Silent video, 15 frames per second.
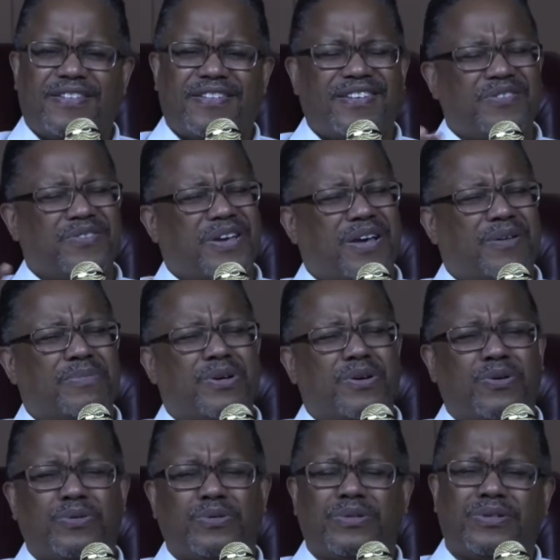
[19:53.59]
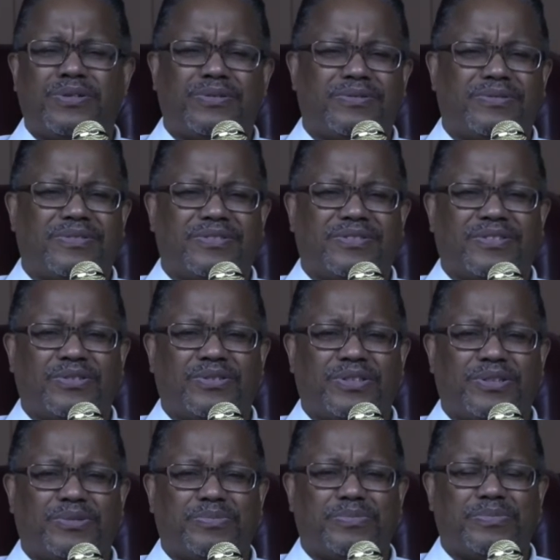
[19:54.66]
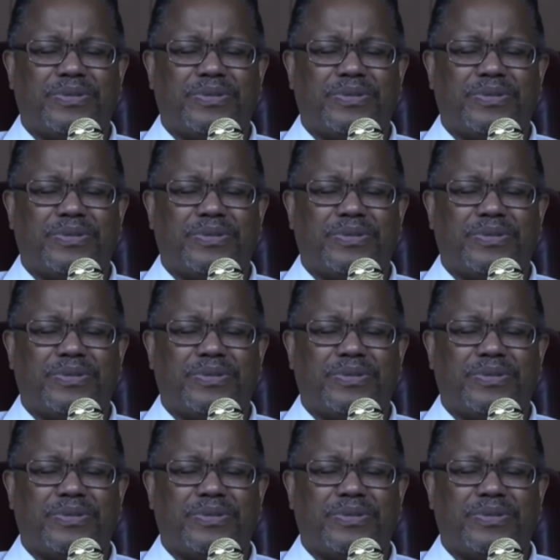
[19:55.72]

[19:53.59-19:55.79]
Now you gotta be older to know this,